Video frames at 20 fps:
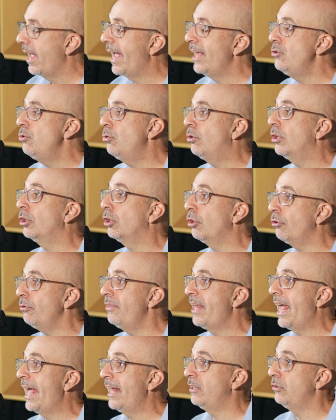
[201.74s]
And you can
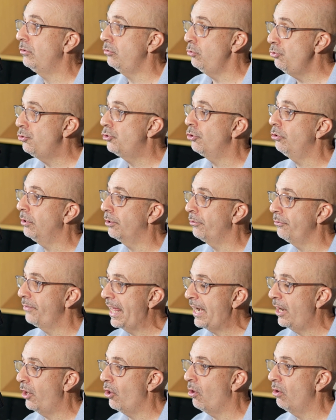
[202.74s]
learn that. You should learn
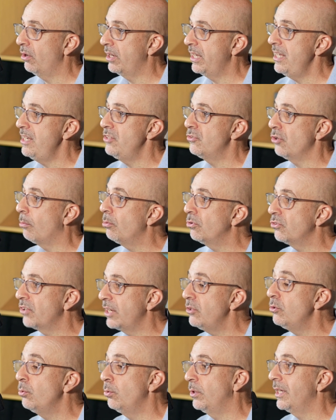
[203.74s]
that in all keys, almost
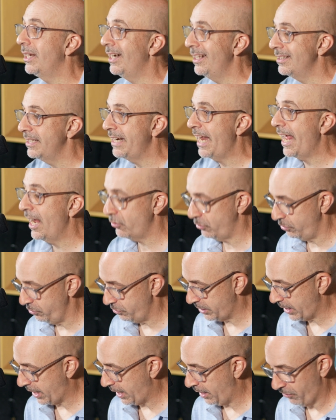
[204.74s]
like doing it as an
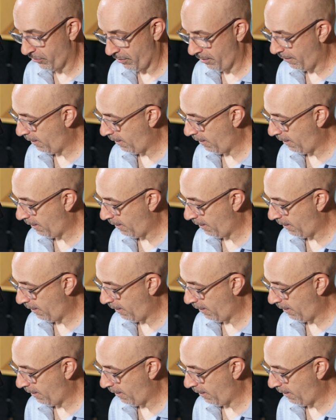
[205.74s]
exercise.